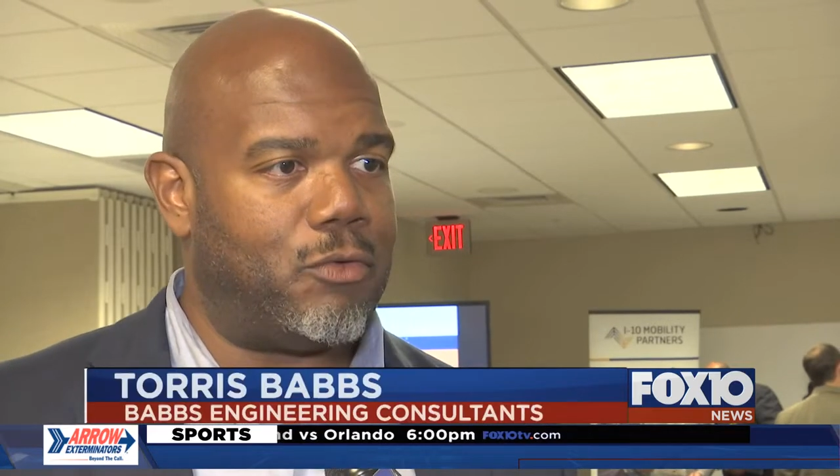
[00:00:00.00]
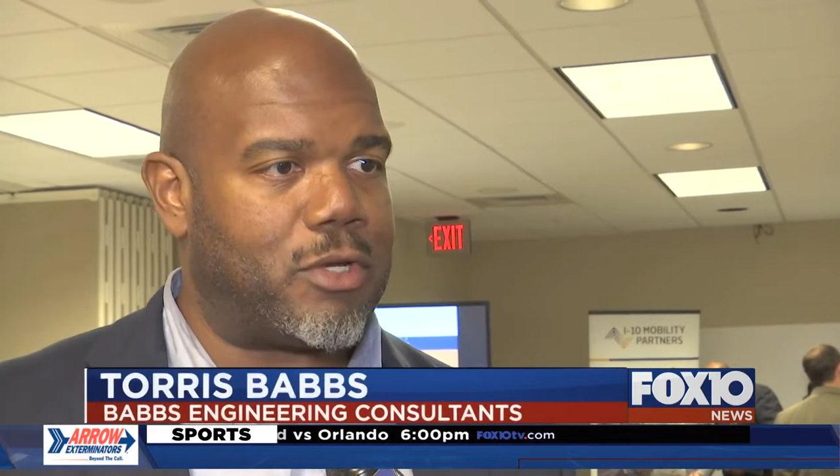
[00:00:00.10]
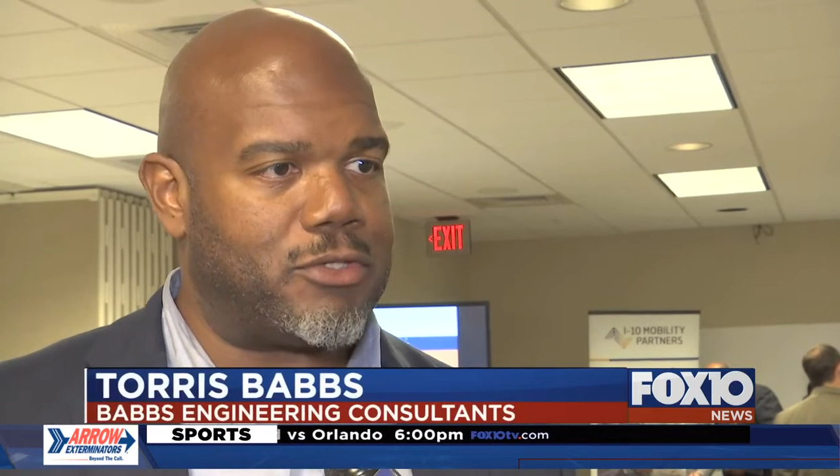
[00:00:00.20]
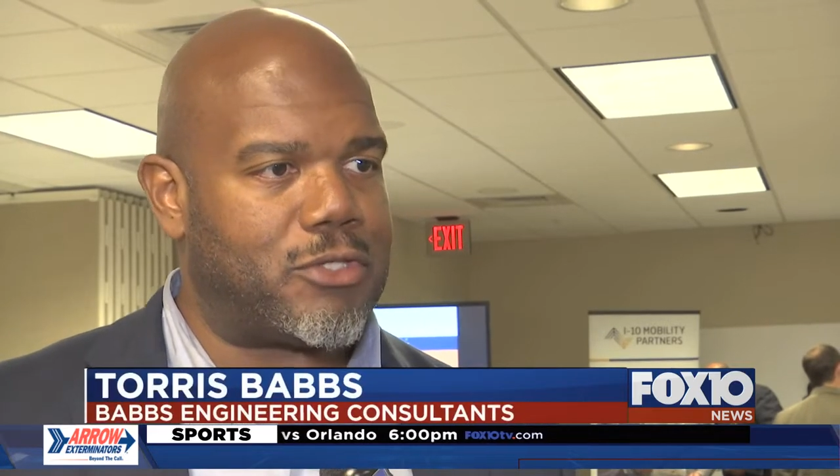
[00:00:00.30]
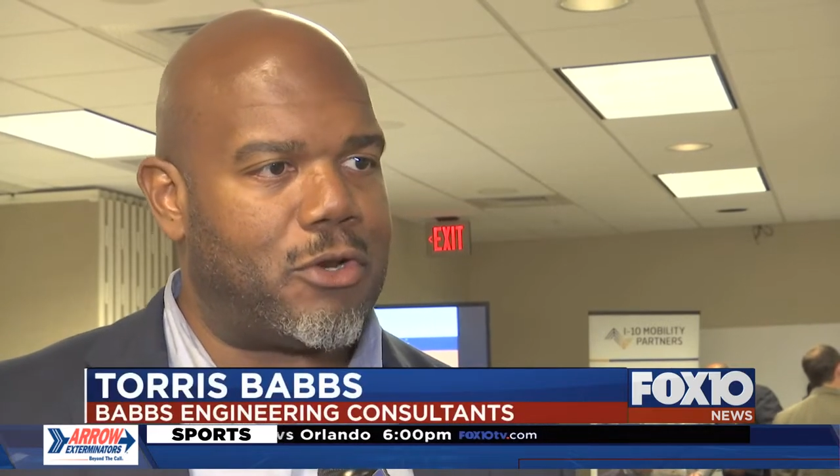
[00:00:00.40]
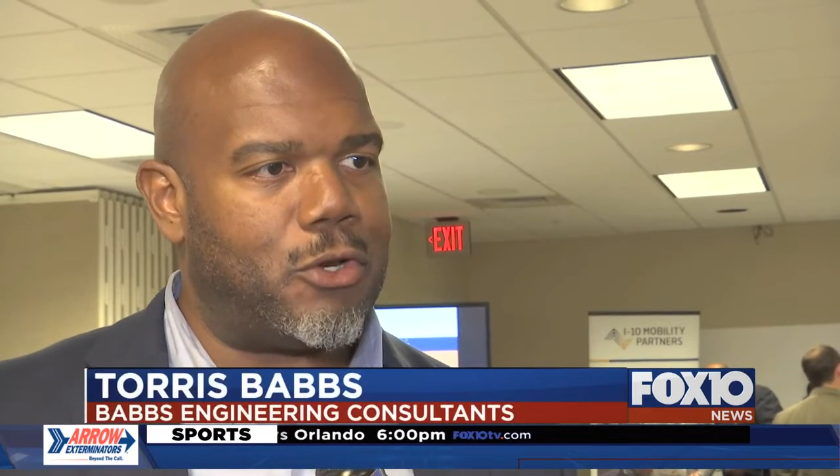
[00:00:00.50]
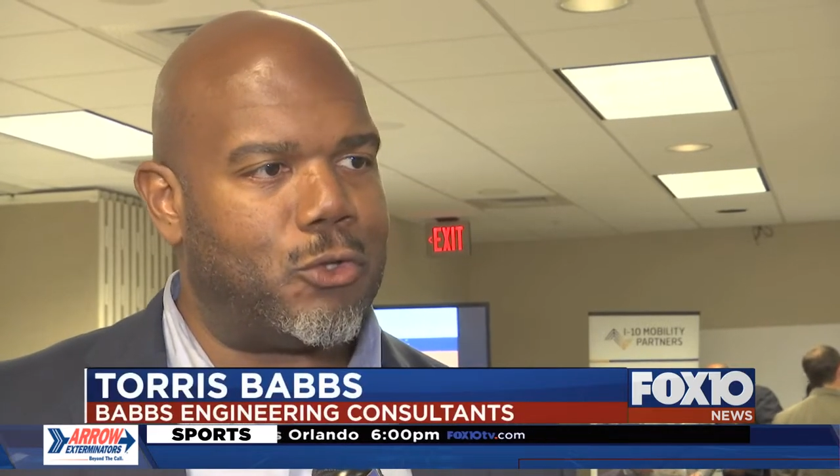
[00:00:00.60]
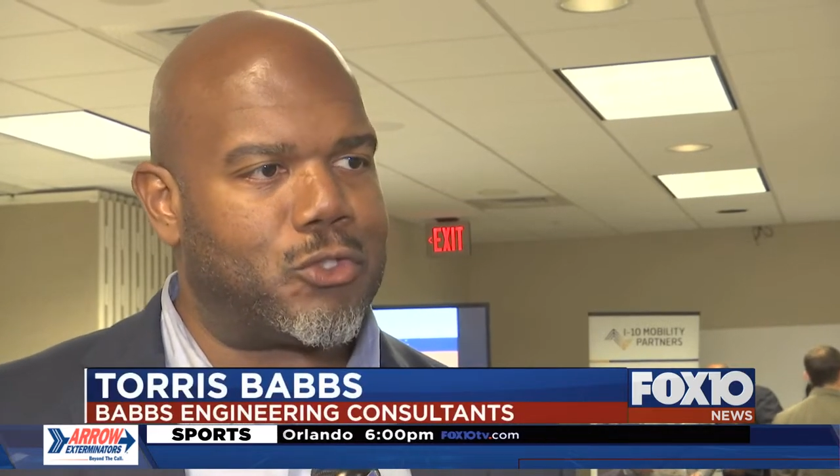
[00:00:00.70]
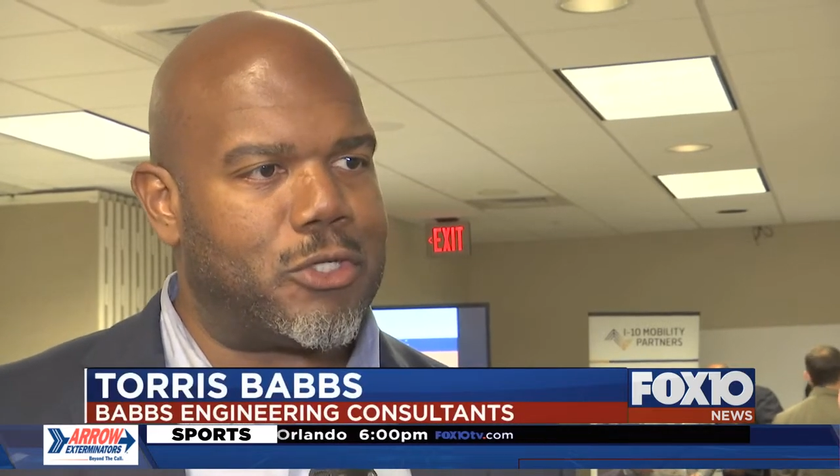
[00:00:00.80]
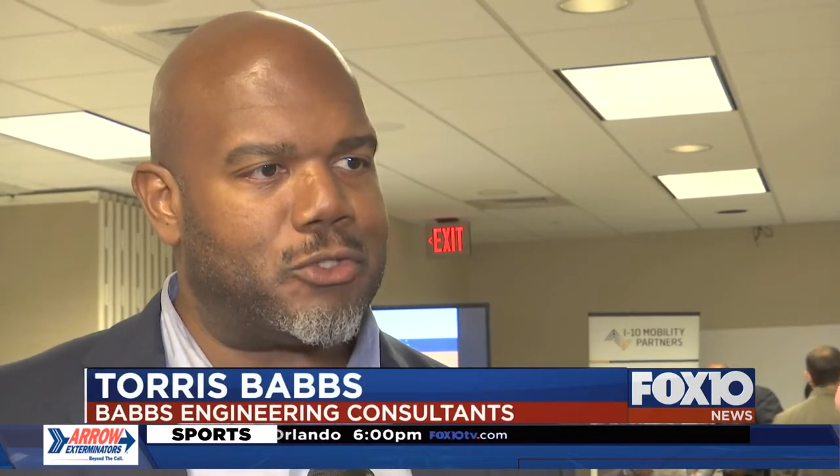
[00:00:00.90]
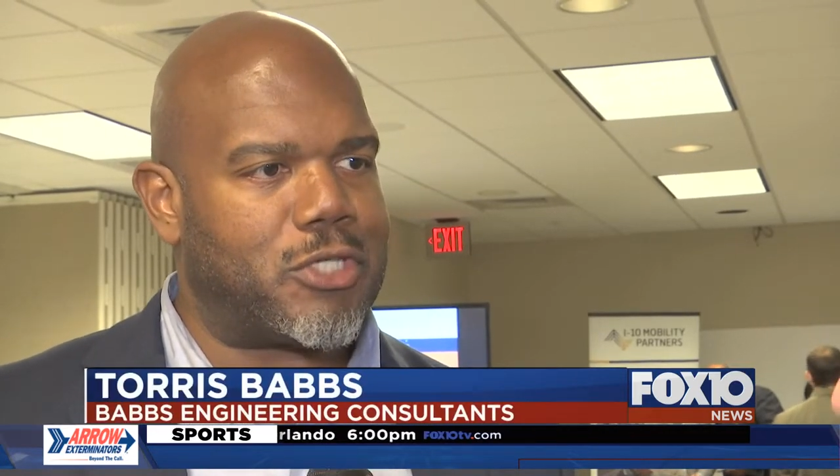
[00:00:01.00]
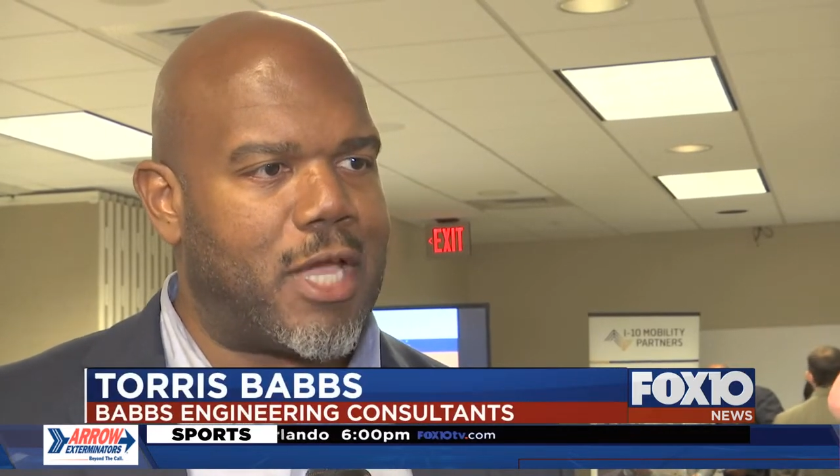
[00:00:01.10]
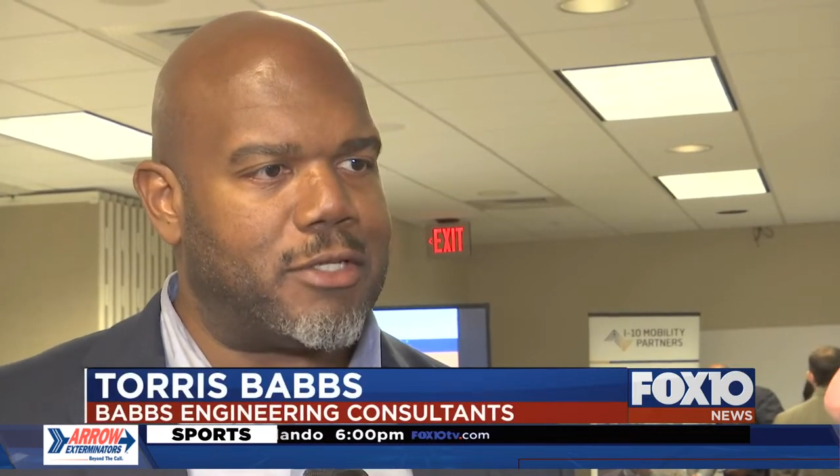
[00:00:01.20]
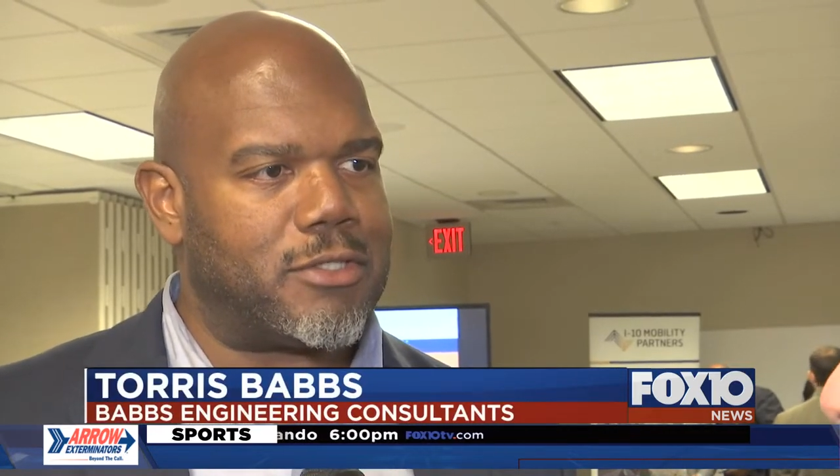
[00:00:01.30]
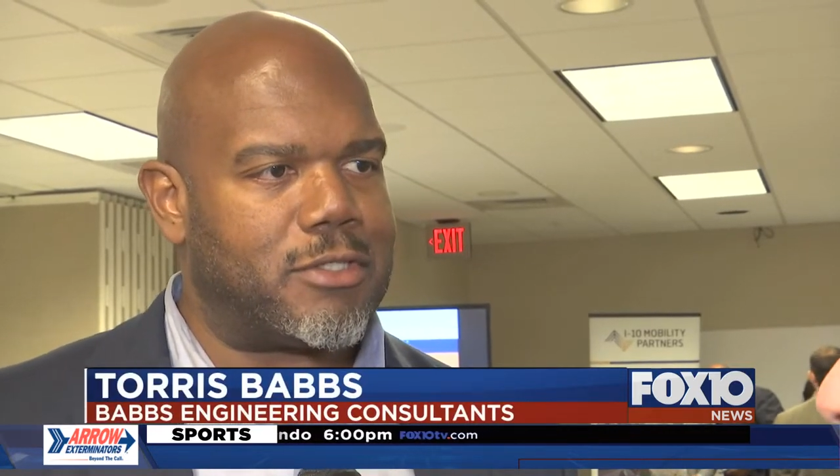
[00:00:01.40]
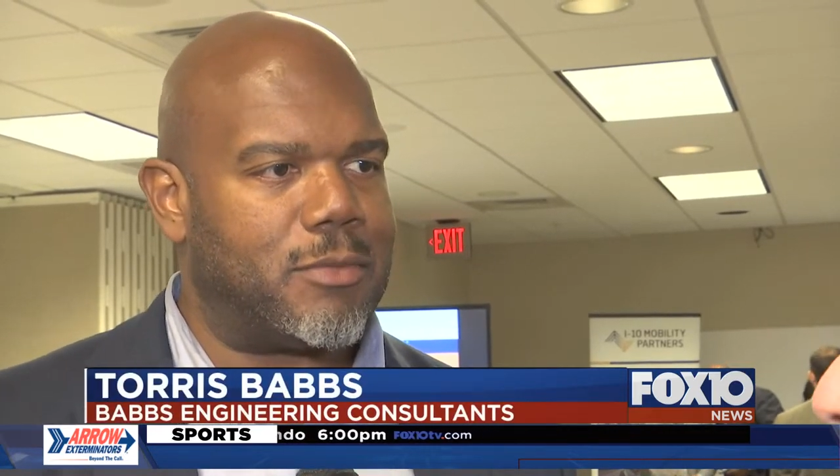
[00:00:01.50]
concerning those interchanges,